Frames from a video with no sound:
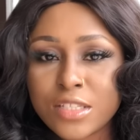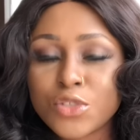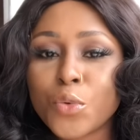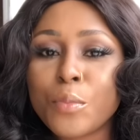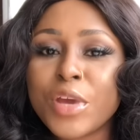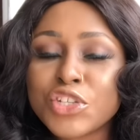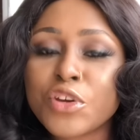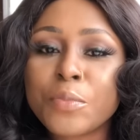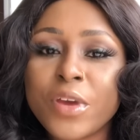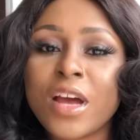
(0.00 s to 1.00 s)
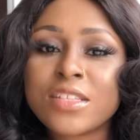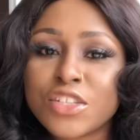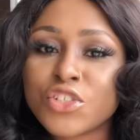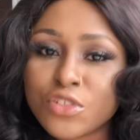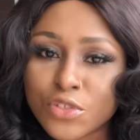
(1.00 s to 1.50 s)
So make sure you pay
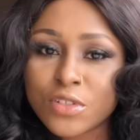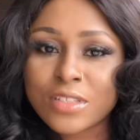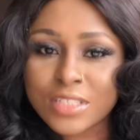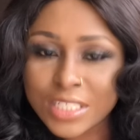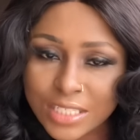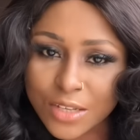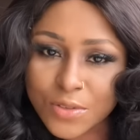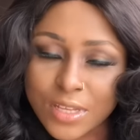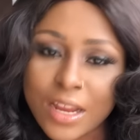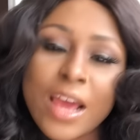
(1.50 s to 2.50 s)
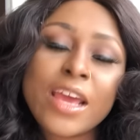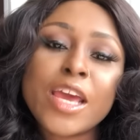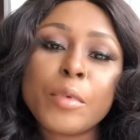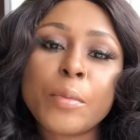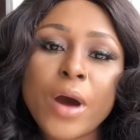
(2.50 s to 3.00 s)
attention to the details that
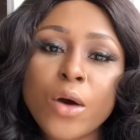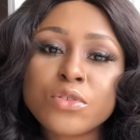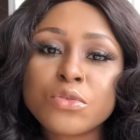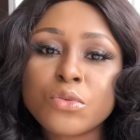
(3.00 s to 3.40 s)
I'm about to